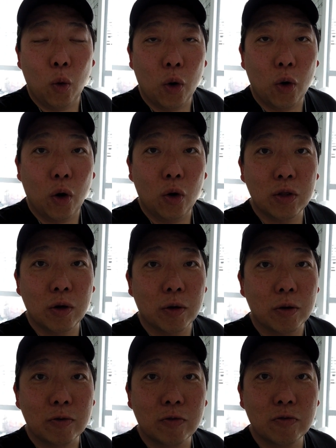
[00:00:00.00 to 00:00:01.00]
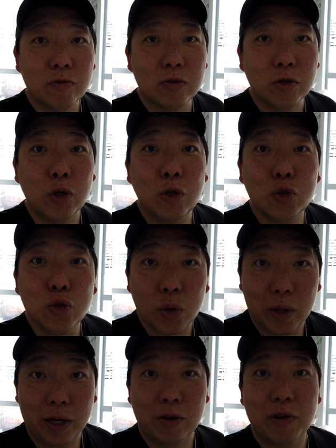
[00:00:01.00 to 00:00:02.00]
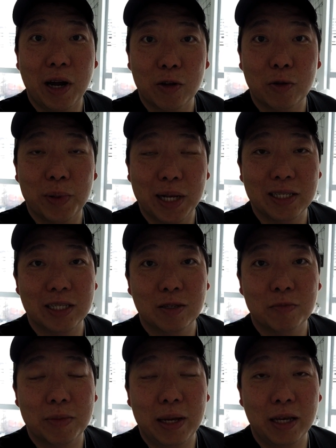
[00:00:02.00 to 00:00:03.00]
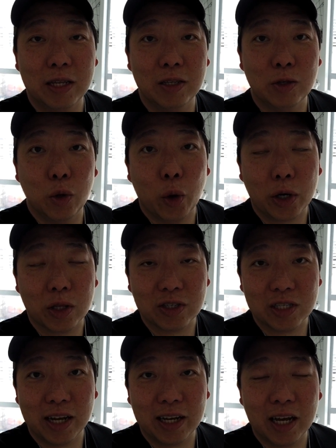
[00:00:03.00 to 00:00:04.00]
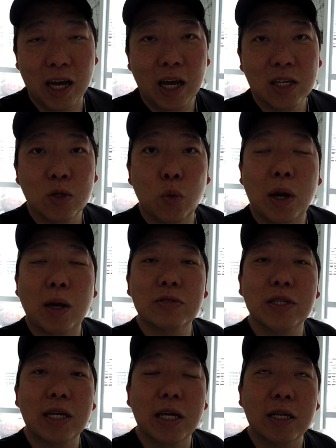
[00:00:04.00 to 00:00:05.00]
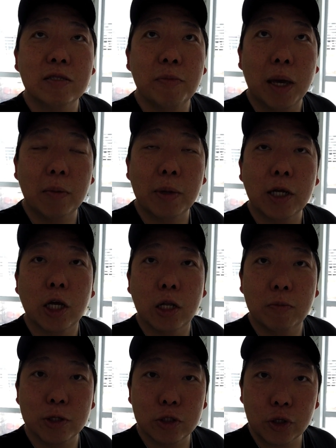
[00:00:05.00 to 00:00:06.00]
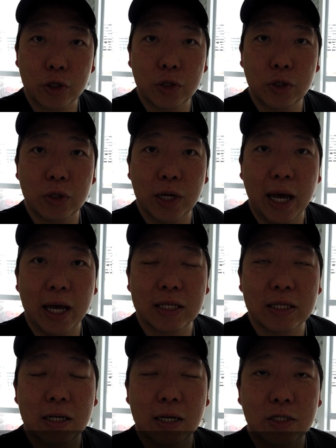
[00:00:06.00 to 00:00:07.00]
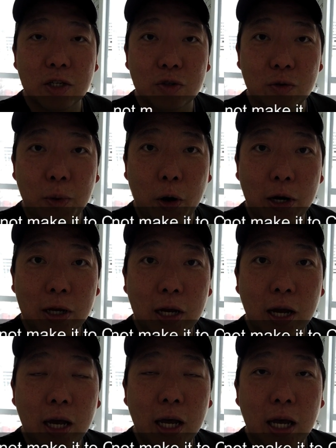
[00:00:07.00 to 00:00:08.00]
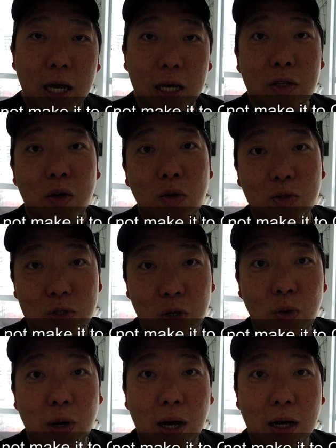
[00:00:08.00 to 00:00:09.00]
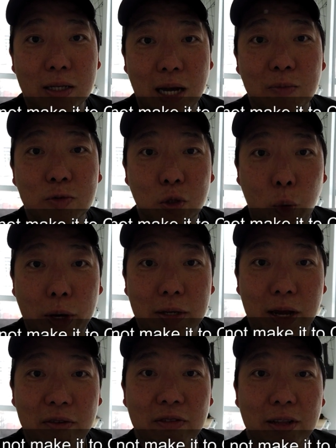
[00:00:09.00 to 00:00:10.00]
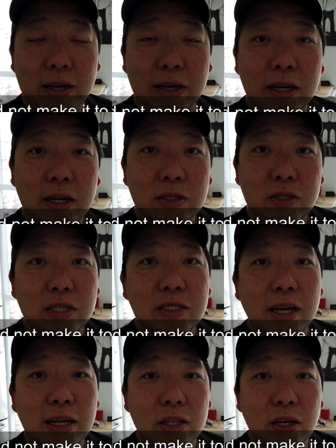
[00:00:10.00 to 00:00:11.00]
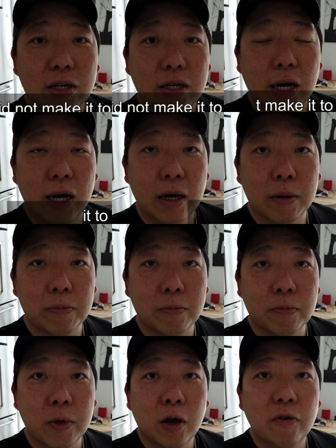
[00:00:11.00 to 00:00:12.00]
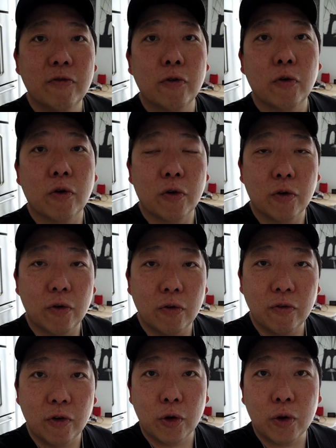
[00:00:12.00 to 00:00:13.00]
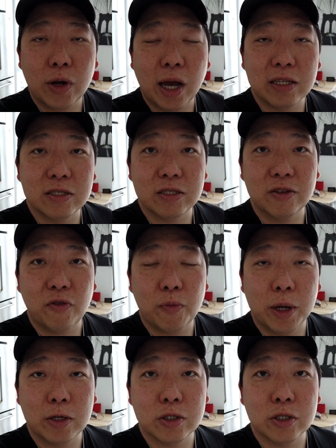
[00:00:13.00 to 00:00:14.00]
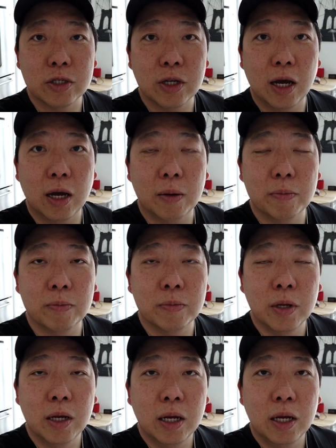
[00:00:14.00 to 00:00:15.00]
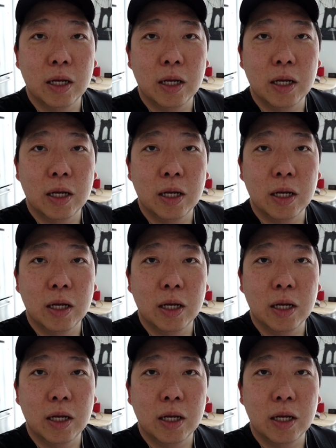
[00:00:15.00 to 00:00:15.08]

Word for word: or all the usually crowded places in in New York looks like. So what I was thinking is maybe Columbus Circle at uh, Central Park, and also uh, Times Square definitely. So let's take a look. Um, for for you guys' information, um,